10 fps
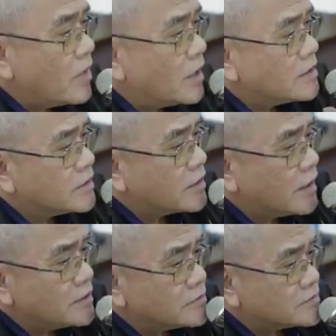And
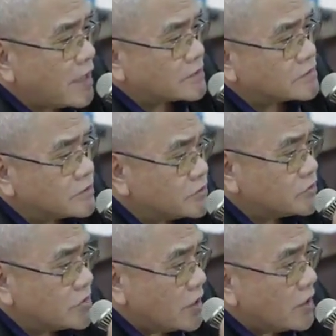third step is
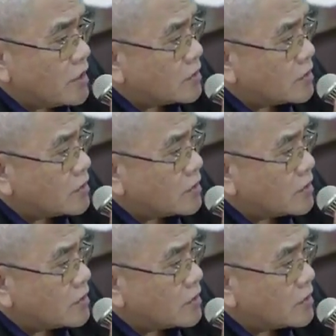to try